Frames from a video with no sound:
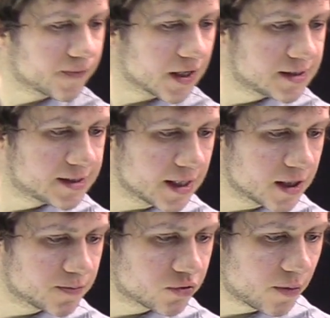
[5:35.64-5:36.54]
A
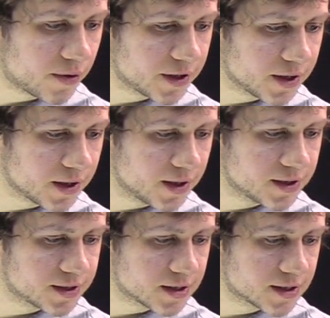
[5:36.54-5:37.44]
second property
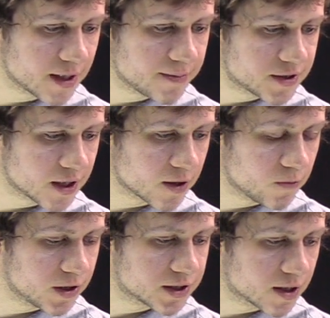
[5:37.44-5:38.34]
is the same
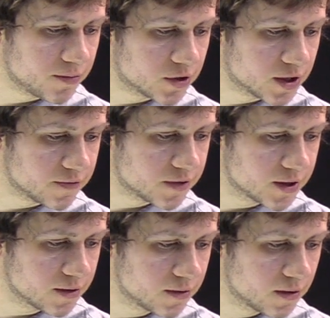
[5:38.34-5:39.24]
thing with commutativity.